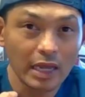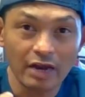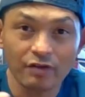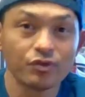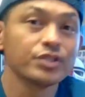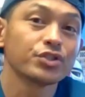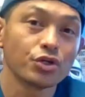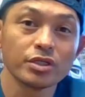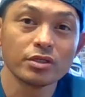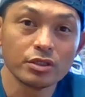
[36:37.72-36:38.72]
every
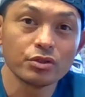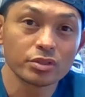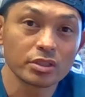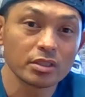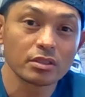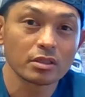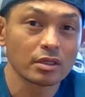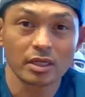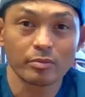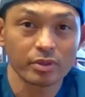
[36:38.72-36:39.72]
surgeon to use it
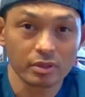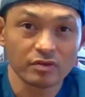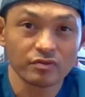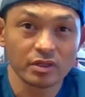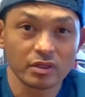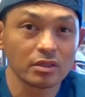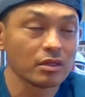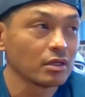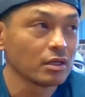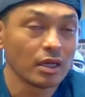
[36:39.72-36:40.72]
because I believe in it,
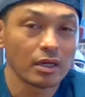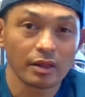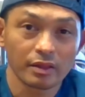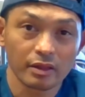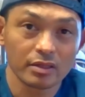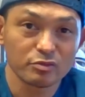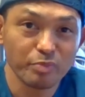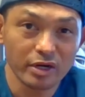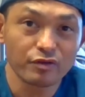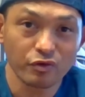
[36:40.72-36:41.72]
and I think it's
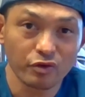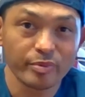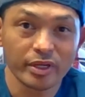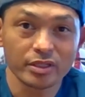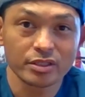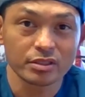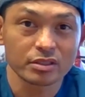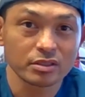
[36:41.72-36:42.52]
better for the patients.